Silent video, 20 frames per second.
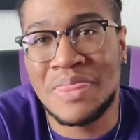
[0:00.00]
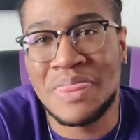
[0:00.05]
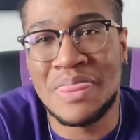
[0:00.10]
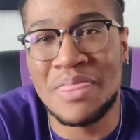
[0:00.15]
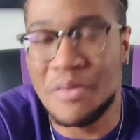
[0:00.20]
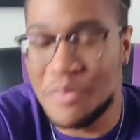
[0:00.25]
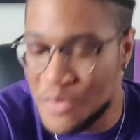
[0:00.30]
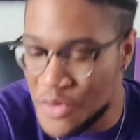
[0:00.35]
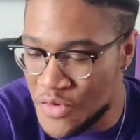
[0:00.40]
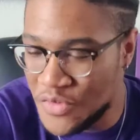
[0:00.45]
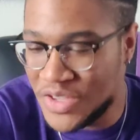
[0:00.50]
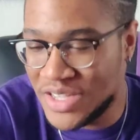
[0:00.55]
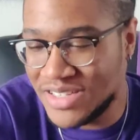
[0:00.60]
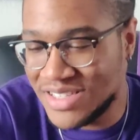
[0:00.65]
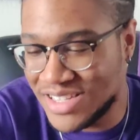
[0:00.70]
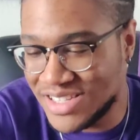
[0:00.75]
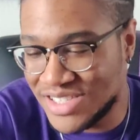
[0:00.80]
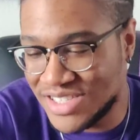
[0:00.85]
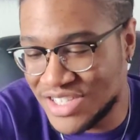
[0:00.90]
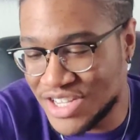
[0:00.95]
The movie
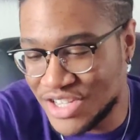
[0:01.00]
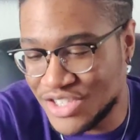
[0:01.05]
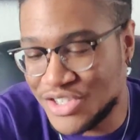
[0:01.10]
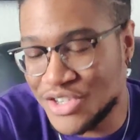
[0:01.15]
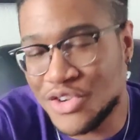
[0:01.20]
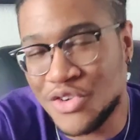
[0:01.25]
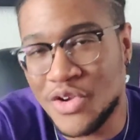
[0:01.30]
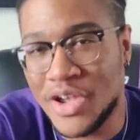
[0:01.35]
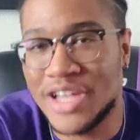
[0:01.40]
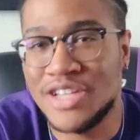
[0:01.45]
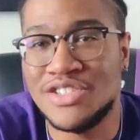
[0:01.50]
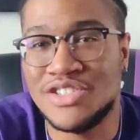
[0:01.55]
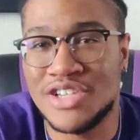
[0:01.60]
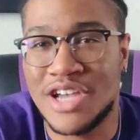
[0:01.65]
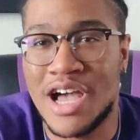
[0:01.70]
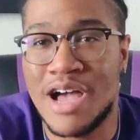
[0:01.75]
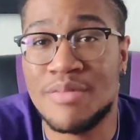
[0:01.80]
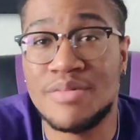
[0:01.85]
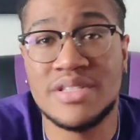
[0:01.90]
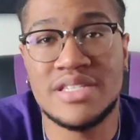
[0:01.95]
does such a great
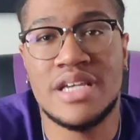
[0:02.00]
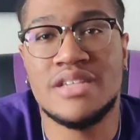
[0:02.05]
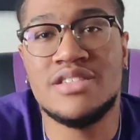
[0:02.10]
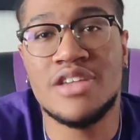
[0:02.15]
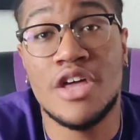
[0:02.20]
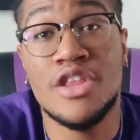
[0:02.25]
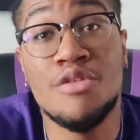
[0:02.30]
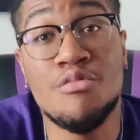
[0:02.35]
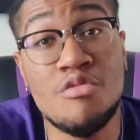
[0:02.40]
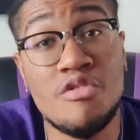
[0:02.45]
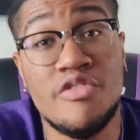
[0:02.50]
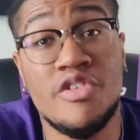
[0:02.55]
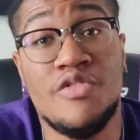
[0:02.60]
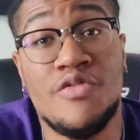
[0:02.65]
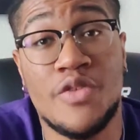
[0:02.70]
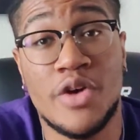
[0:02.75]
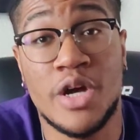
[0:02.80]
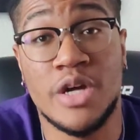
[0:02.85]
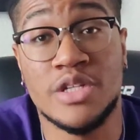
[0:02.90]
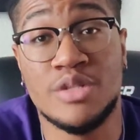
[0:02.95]
job, because I saw the movie
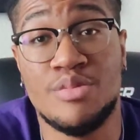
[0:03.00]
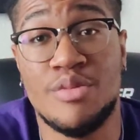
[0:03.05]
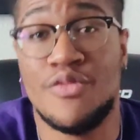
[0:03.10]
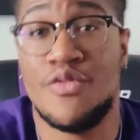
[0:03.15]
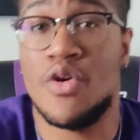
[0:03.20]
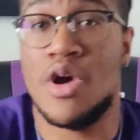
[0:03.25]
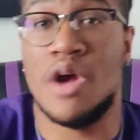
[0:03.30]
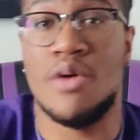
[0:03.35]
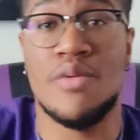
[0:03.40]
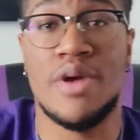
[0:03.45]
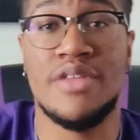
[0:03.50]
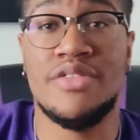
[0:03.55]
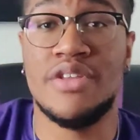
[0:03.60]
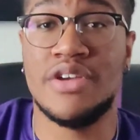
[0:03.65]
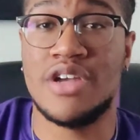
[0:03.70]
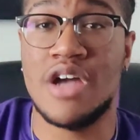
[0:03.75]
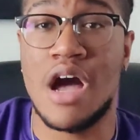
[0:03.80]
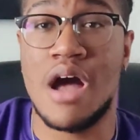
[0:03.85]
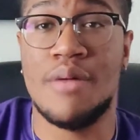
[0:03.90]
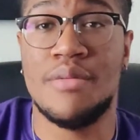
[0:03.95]
first before I read the
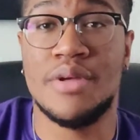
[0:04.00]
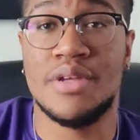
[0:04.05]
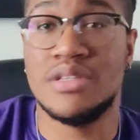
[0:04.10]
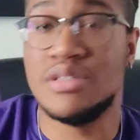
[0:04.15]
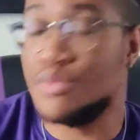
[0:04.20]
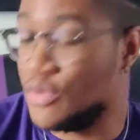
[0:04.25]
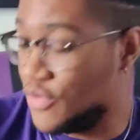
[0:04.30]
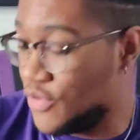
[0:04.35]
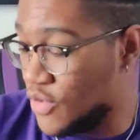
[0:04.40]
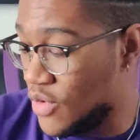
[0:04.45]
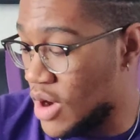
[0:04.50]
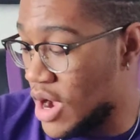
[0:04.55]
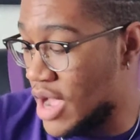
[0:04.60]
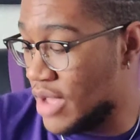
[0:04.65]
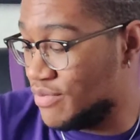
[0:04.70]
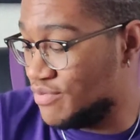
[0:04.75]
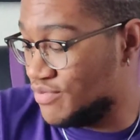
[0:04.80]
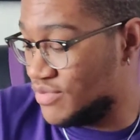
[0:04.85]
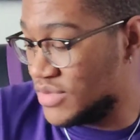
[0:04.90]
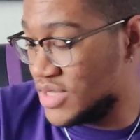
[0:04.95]
comics, before
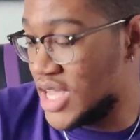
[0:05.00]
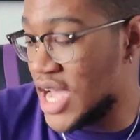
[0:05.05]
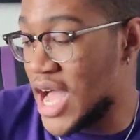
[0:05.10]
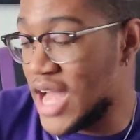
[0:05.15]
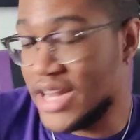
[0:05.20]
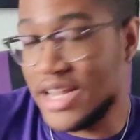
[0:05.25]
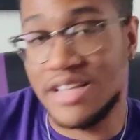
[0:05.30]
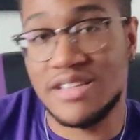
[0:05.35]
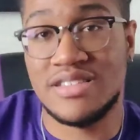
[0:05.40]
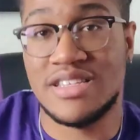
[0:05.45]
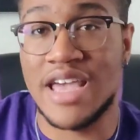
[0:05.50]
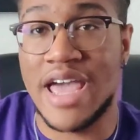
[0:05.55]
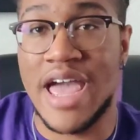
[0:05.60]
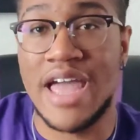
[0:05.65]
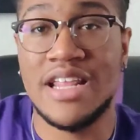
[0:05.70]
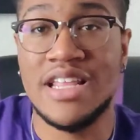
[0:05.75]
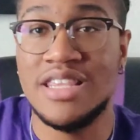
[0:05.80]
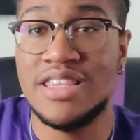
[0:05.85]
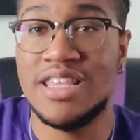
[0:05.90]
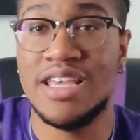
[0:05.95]
I got into
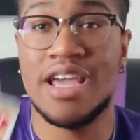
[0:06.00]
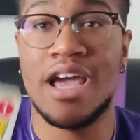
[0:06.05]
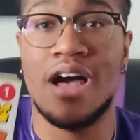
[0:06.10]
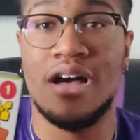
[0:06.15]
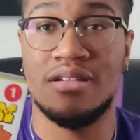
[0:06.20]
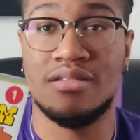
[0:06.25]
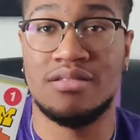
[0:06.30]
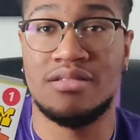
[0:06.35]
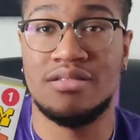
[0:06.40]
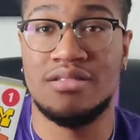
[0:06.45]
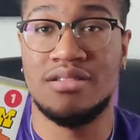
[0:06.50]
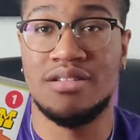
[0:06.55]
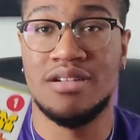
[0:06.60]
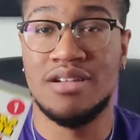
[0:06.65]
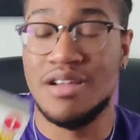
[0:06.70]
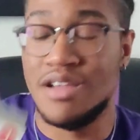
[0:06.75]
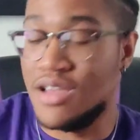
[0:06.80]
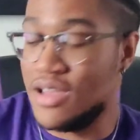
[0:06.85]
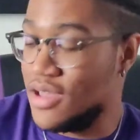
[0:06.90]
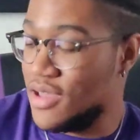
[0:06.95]
anything else.
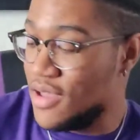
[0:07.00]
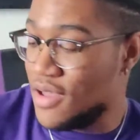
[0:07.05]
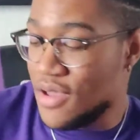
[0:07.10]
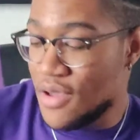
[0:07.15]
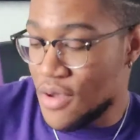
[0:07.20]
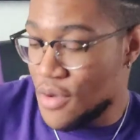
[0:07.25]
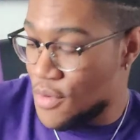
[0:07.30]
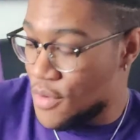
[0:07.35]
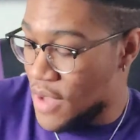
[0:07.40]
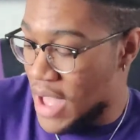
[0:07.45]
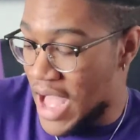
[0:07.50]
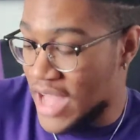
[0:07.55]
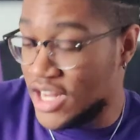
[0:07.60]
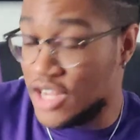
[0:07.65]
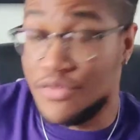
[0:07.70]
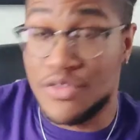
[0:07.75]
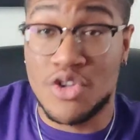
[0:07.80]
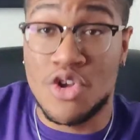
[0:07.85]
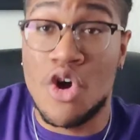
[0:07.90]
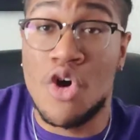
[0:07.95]
I
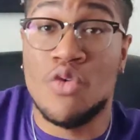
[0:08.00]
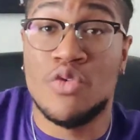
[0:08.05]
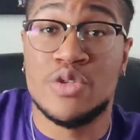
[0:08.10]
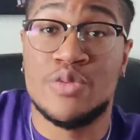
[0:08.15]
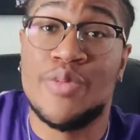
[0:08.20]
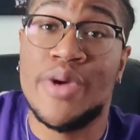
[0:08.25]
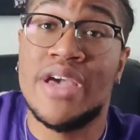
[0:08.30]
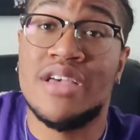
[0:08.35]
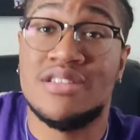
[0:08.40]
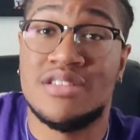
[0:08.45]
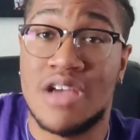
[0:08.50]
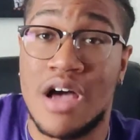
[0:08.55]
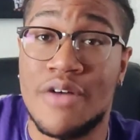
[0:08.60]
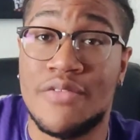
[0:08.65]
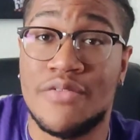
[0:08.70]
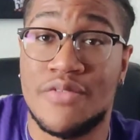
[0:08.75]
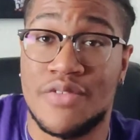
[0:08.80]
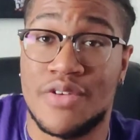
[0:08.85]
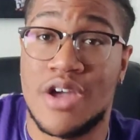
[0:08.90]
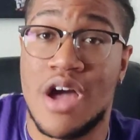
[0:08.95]
didn't even know it was based
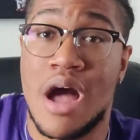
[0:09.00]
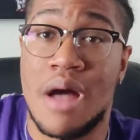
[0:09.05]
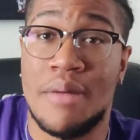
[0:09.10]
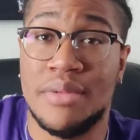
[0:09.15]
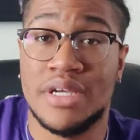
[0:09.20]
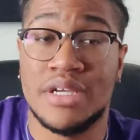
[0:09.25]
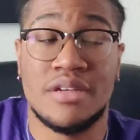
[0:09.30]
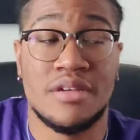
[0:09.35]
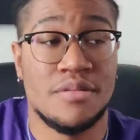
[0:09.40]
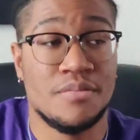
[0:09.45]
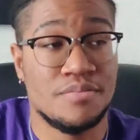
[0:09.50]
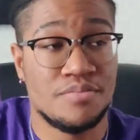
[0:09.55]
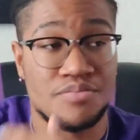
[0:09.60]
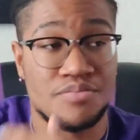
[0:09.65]
off of a comic.